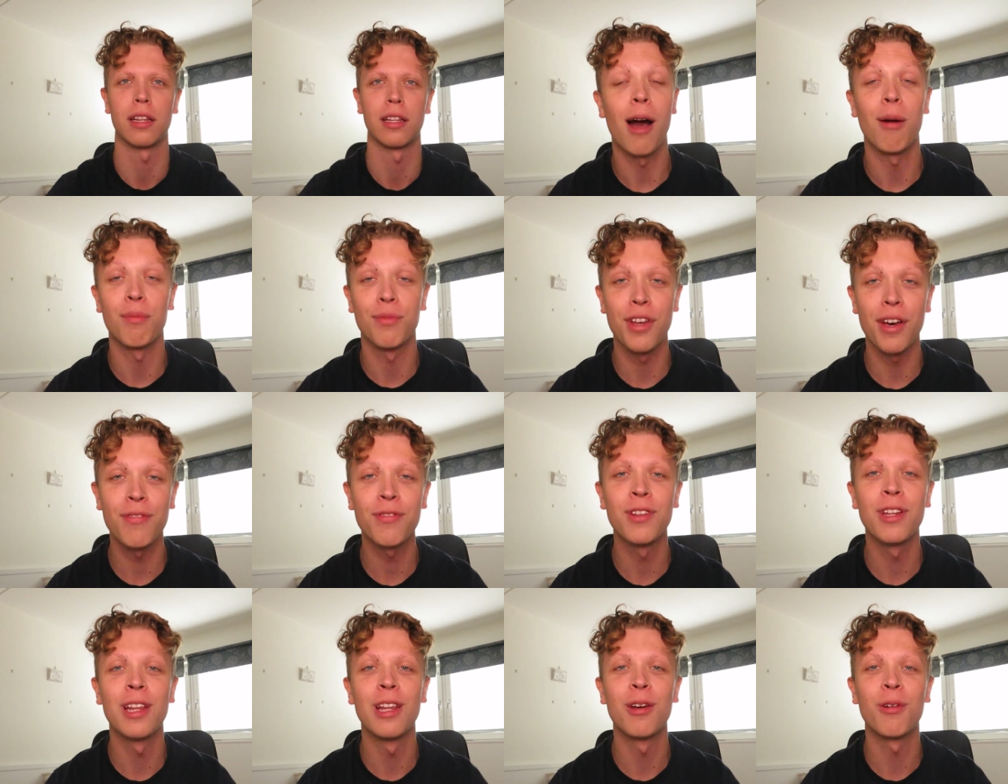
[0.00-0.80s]
I'm
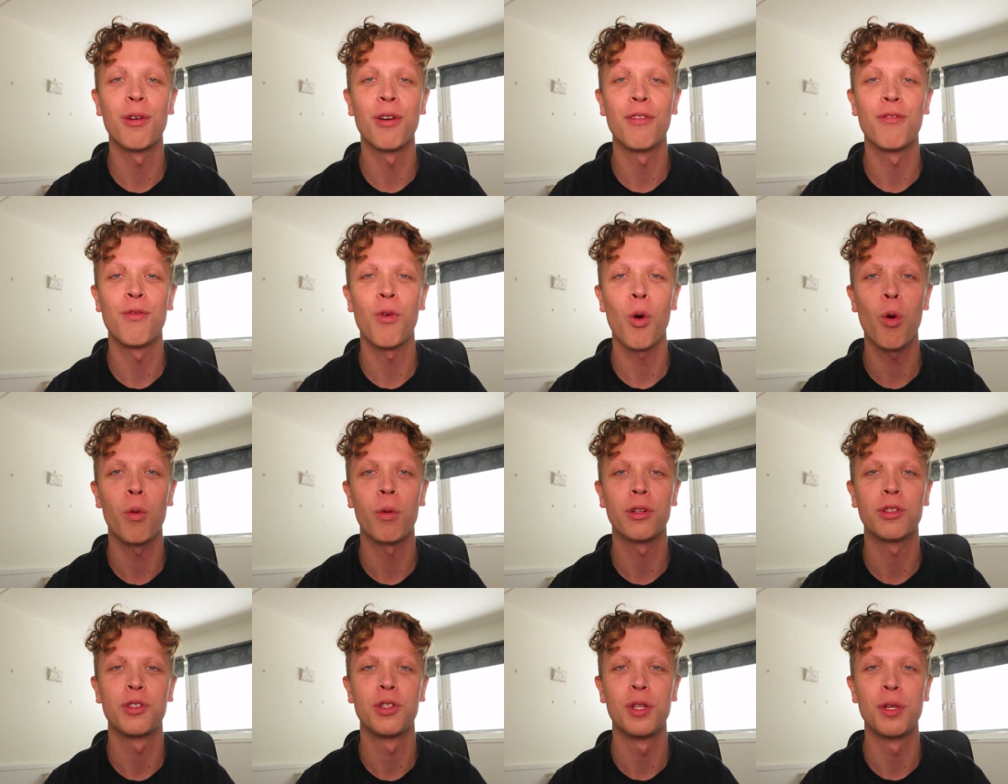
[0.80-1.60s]
definitely looking
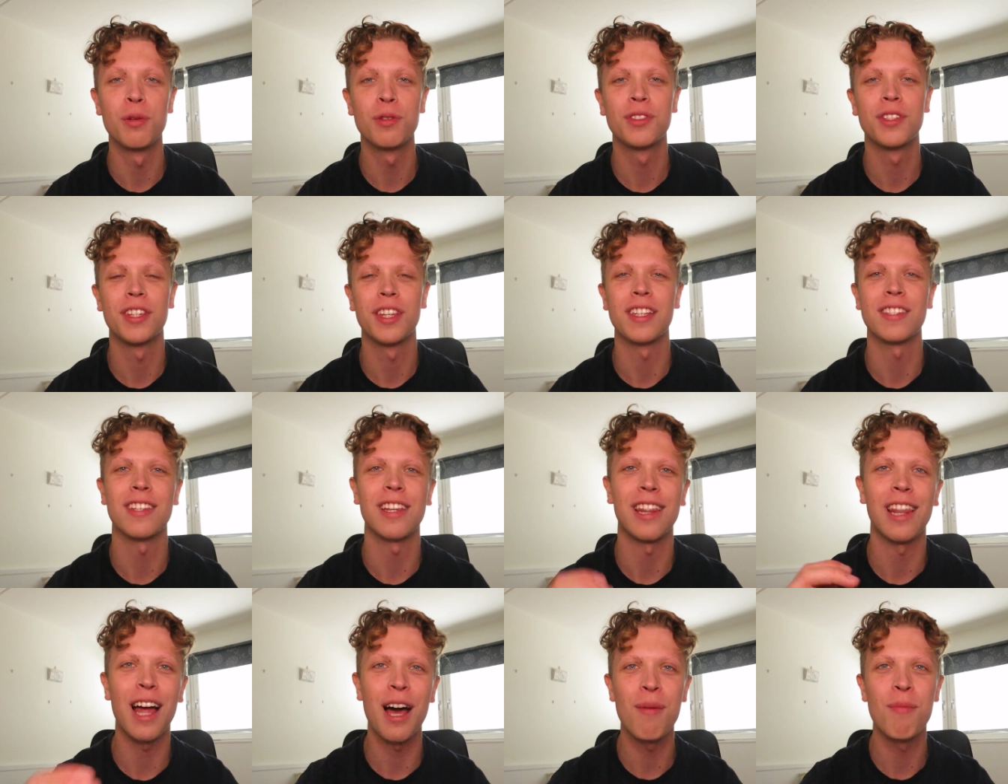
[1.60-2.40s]
forward to using this a
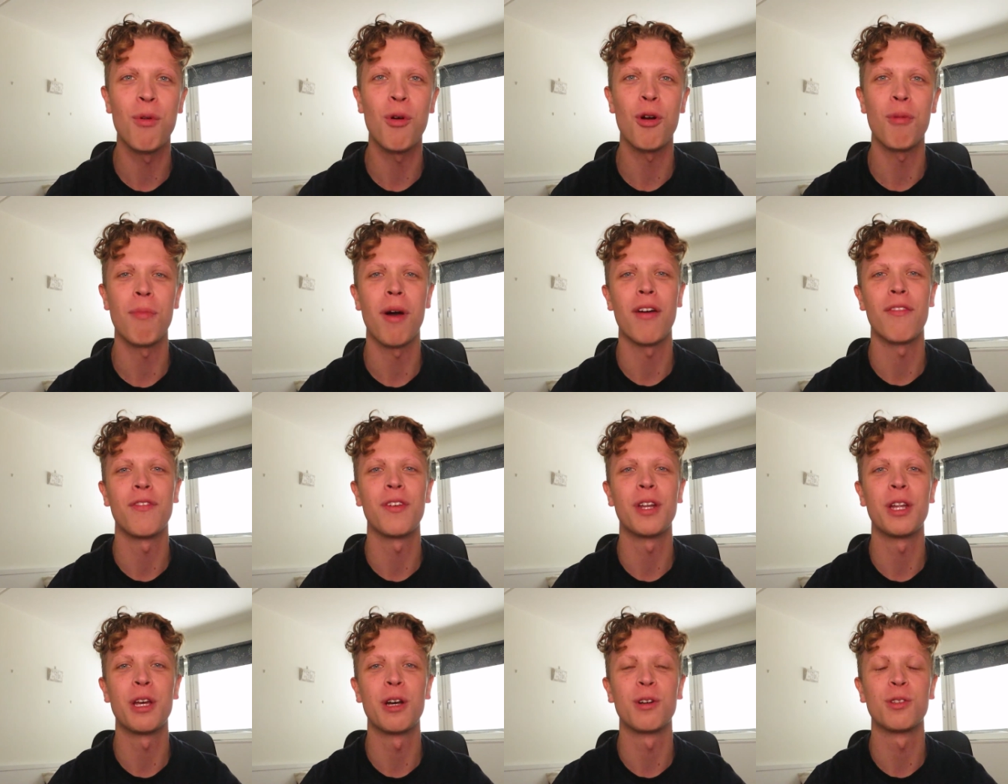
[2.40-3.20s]
lot more in my
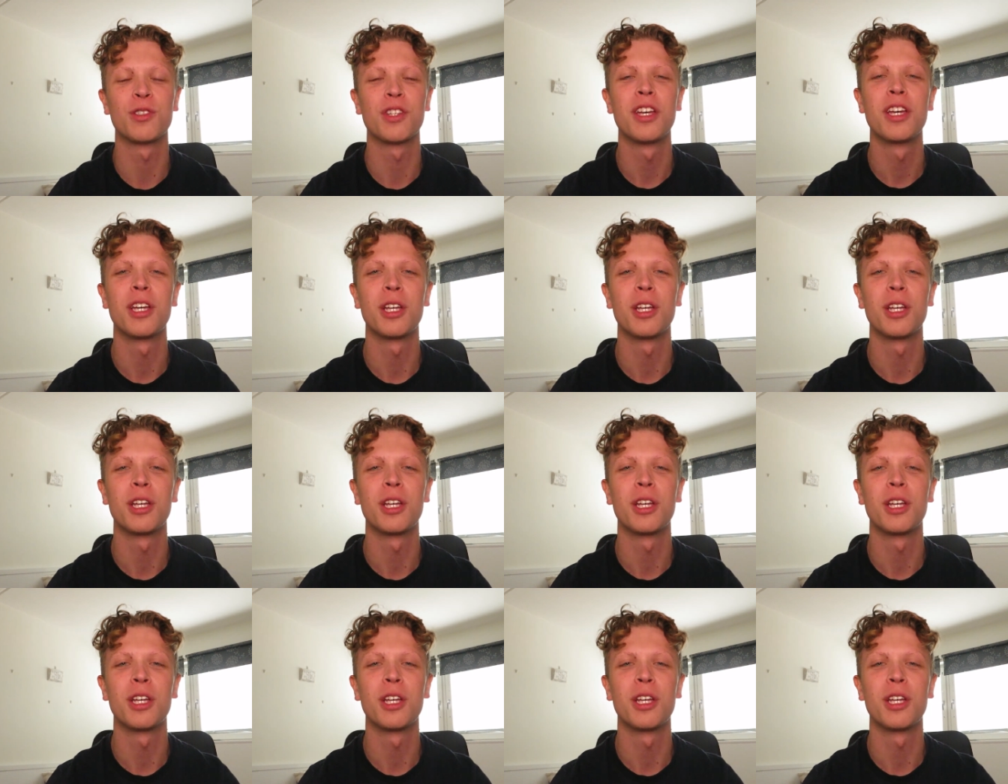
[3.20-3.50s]
videos,